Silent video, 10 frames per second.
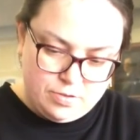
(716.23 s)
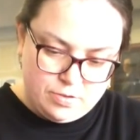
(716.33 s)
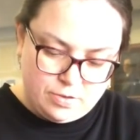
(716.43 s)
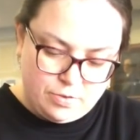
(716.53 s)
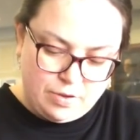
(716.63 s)

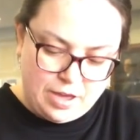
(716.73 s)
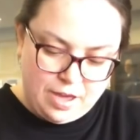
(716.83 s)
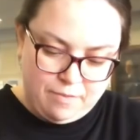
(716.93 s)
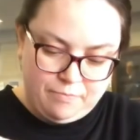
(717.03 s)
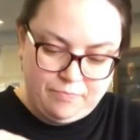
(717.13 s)
Okay,
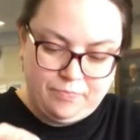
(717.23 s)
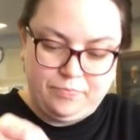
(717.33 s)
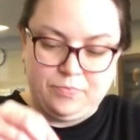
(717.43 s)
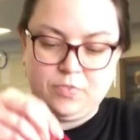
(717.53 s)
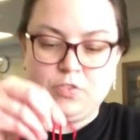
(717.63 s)

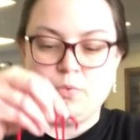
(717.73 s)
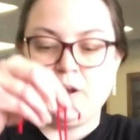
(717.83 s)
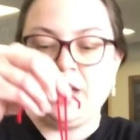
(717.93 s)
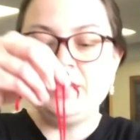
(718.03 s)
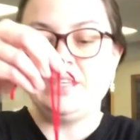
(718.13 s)
so what
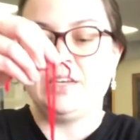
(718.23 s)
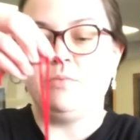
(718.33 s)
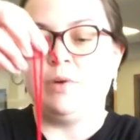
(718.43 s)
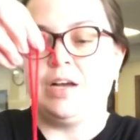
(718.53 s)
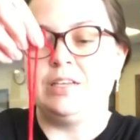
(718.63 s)
I did
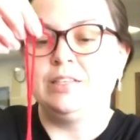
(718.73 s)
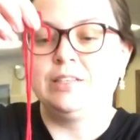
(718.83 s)
was,